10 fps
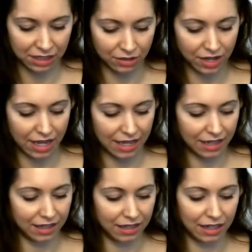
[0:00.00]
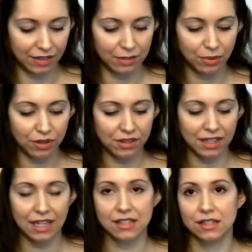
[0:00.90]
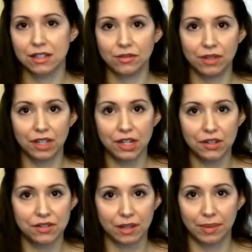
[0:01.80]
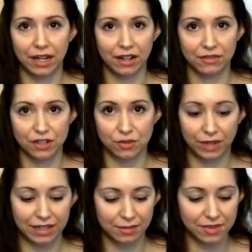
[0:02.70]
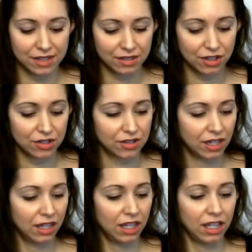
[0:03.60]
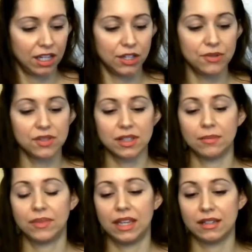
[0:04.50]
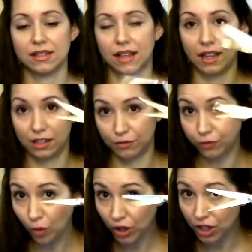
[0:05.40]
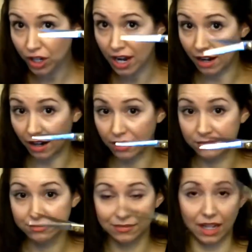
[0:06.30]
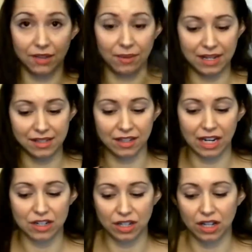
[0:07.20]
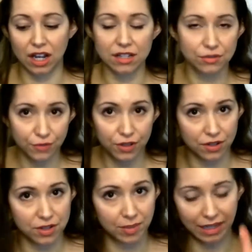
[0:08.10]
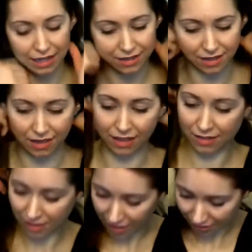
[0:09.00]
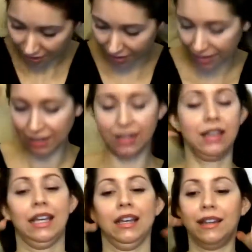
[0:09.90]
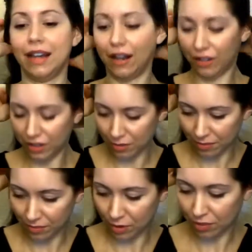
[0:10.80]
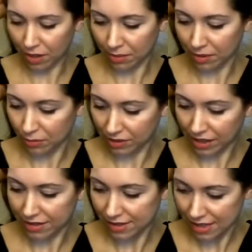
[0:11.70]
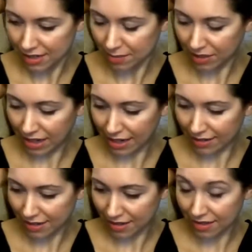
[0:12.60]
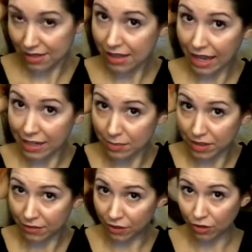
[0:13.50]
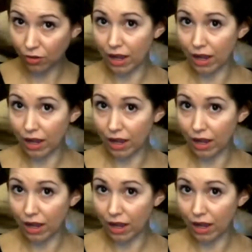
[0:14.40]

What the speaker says: Okay, now the important thing is don't use a pair of just random scissors. Use something designed for your hair, otherwise it could actually cause further split ends and things like that. Now, you probably will not see split ends in this light, but if you go